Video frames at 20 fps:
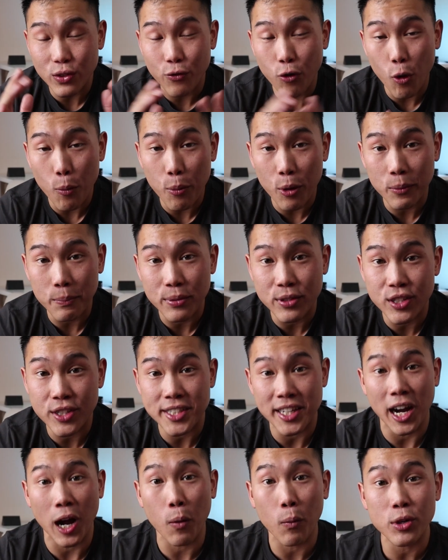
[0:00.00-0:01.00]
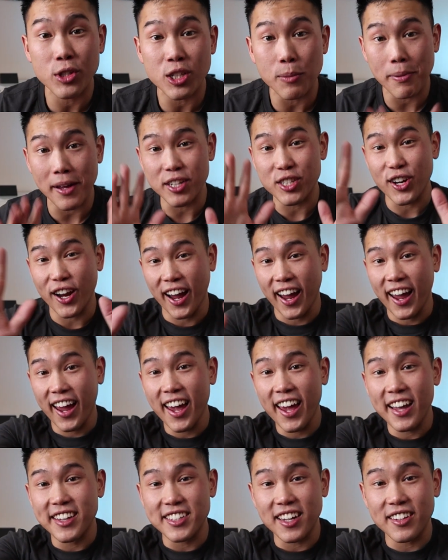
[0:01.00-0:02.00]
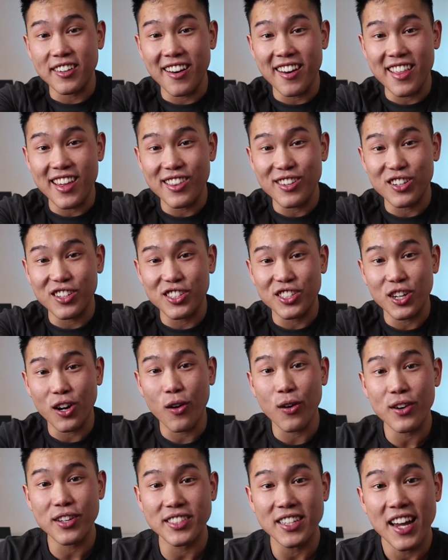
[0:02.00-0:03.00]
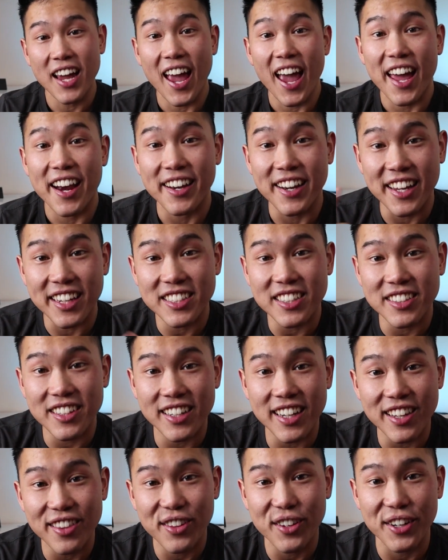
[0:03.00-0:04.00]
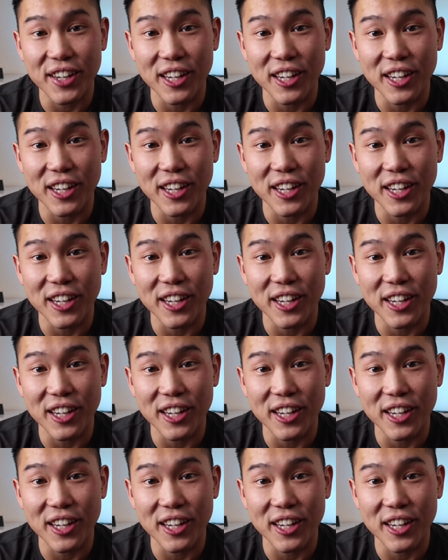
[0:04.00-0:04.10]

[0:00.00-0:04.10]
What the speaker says: this 4-point position. I want you to place your hands underneath your shoulders, knees underneath